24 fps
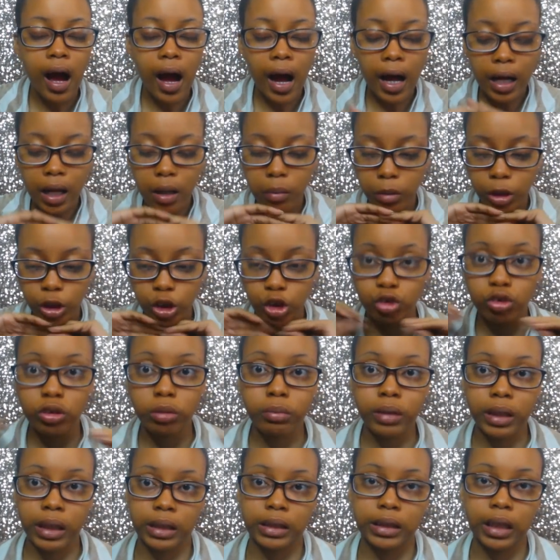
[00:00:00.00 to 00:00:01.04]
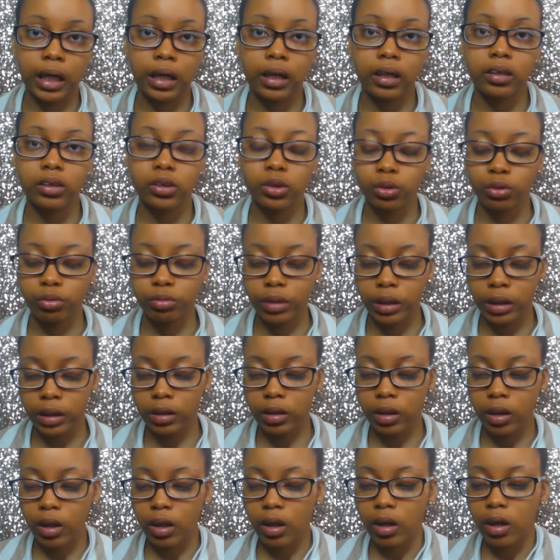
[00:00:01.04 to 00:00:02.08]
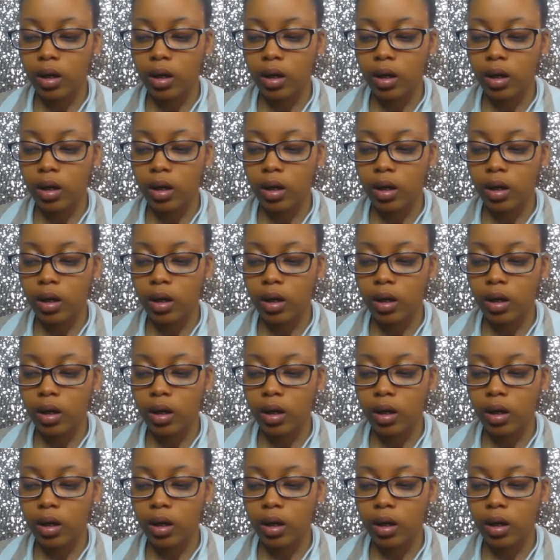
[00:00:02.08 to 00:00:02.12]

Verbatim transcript: I am extremely excited to read